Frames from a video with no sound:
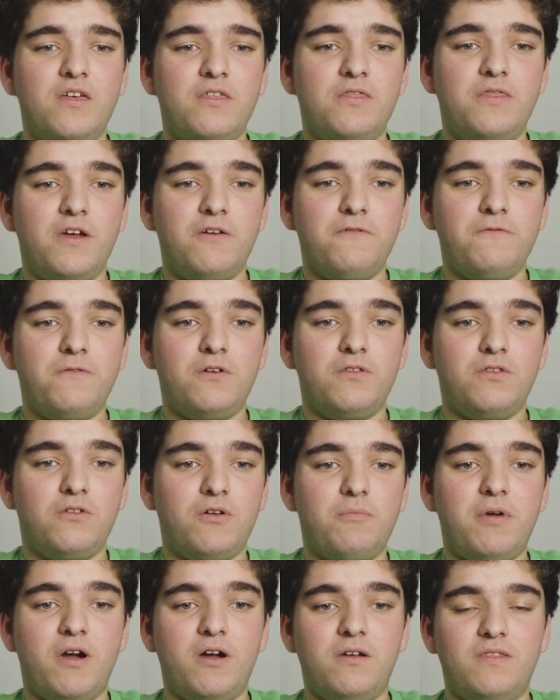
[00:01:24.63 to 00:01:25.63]
They're further
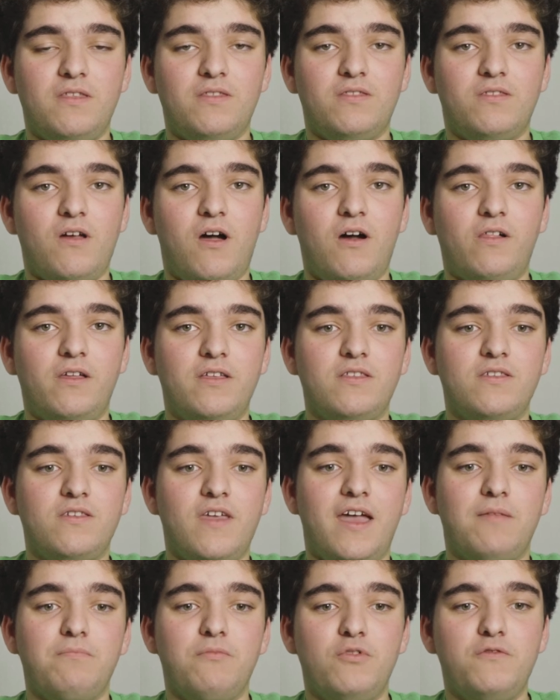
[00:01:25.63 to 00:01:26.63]
apart than solids
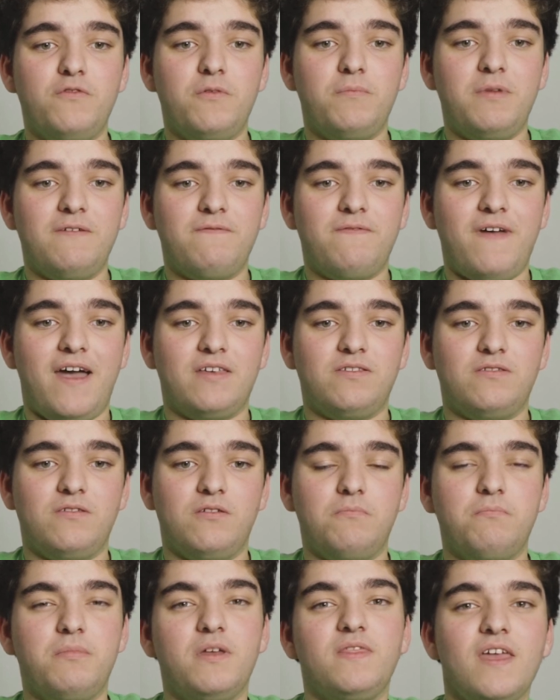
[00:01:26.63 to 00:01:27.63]
and move a bit faster,
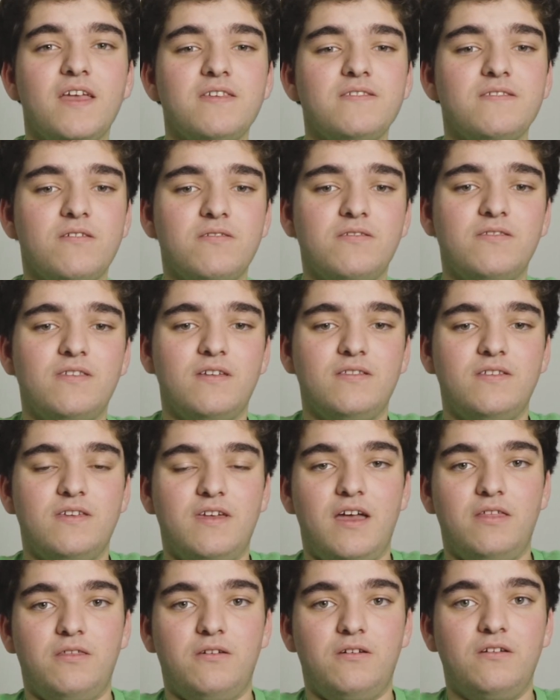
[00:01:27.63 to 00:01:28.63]
but they still stick
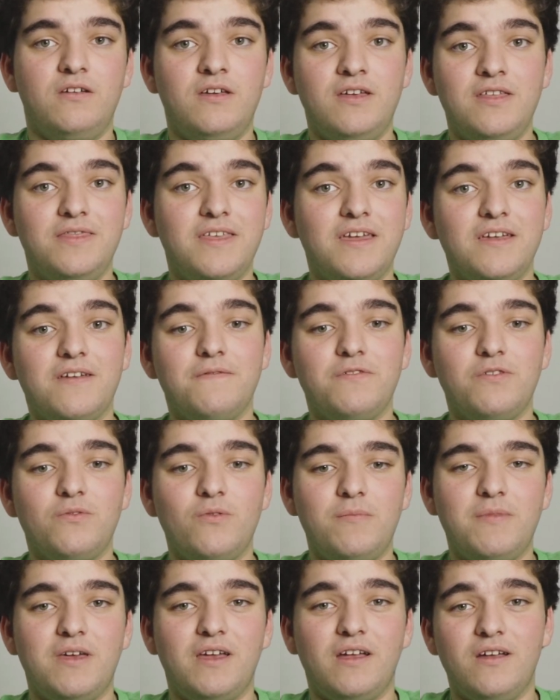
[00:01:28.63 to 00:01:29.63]
together. Think of
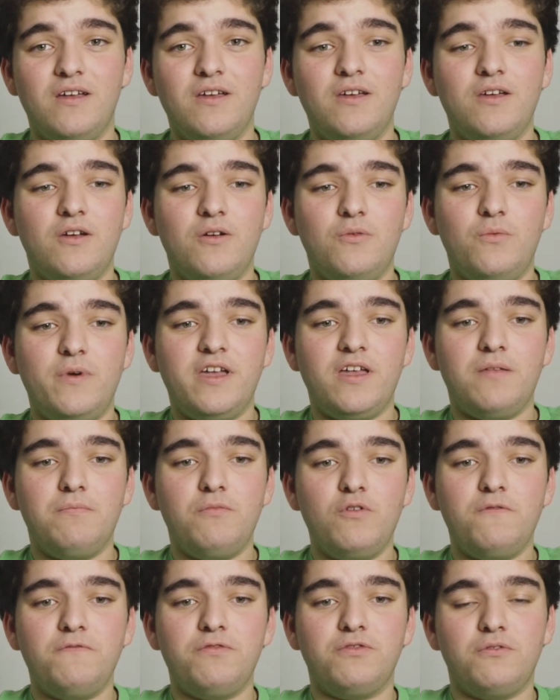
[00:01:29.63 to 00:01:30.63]
swimming. We can
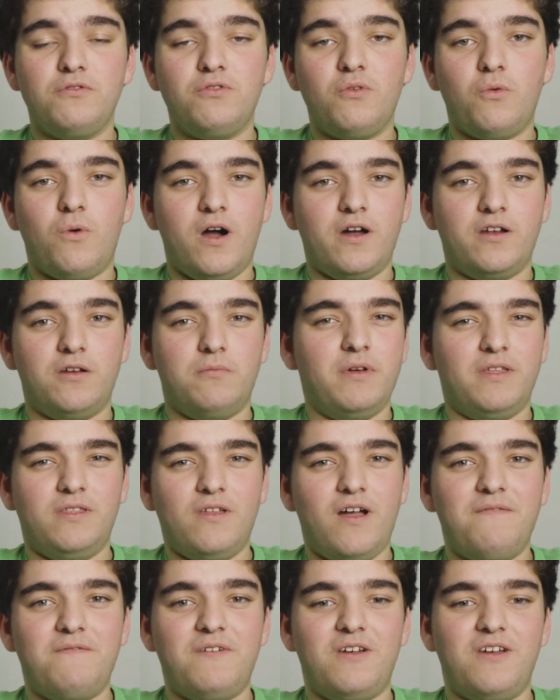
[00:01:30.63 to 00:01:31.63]
move through the water, but
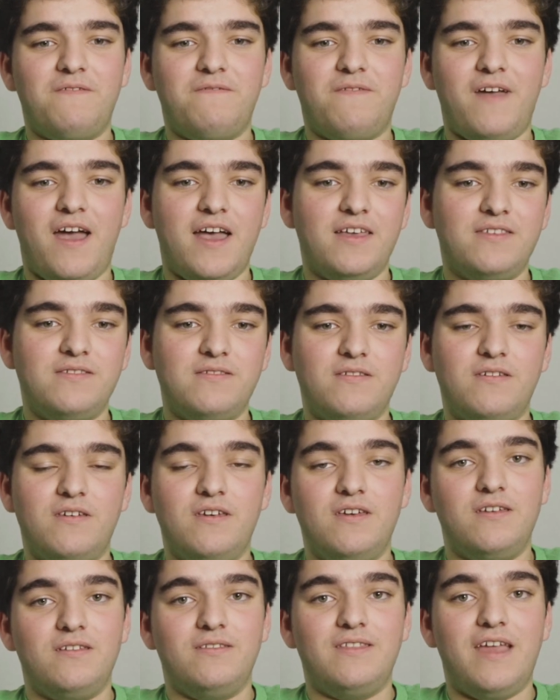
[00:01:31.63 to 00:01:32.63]
not very fast.
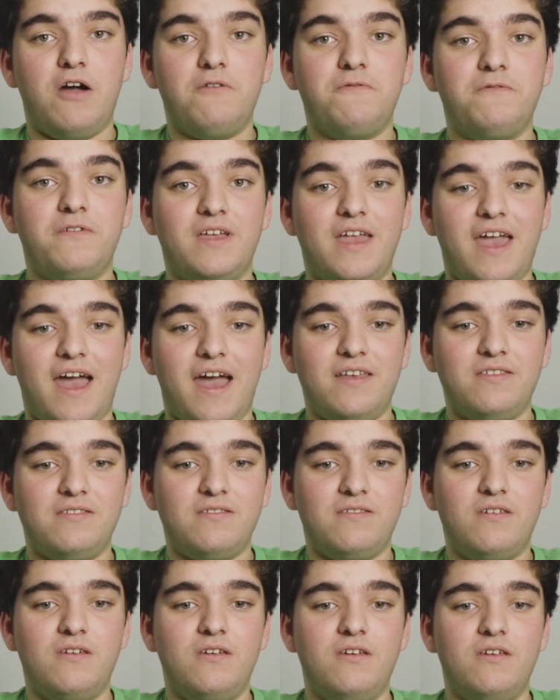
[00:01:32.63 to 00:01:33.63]
Now for
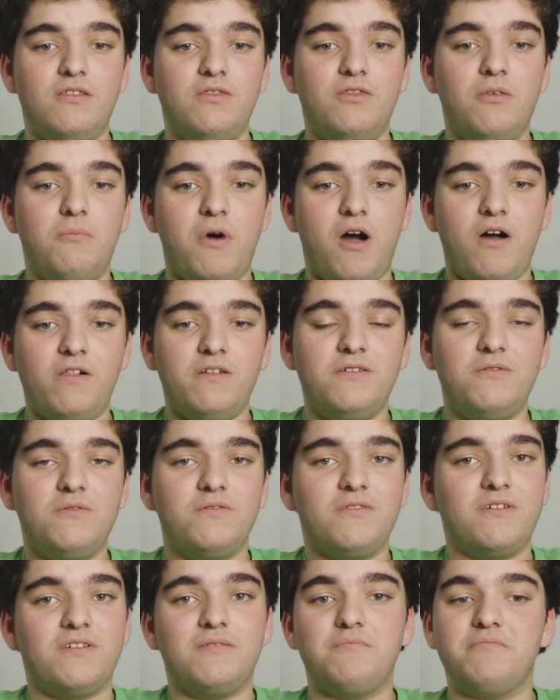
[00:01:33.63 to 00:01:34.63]
gas. The
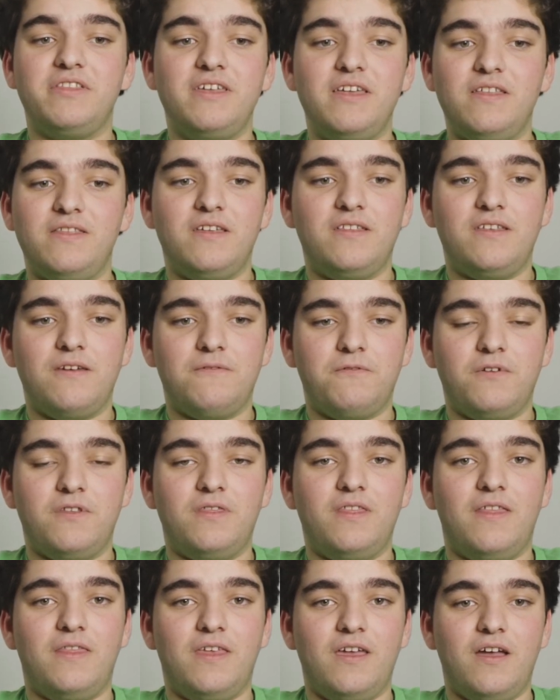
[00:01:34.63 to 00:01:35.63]
molecules are completely different
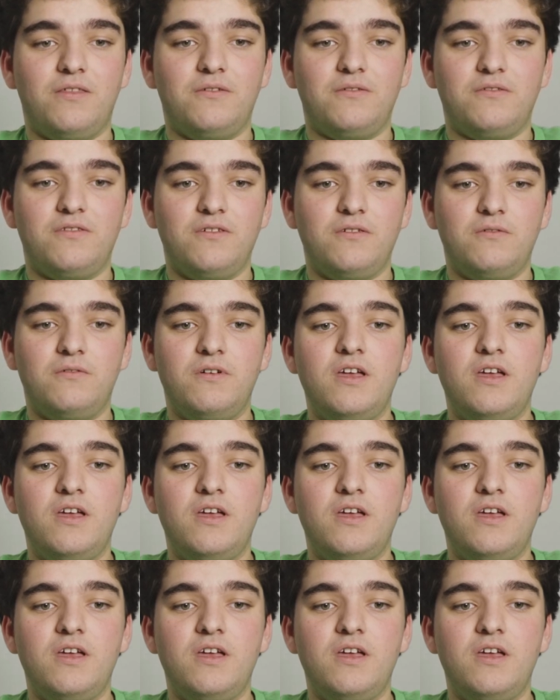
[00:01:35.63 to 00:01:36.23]
than the other 2.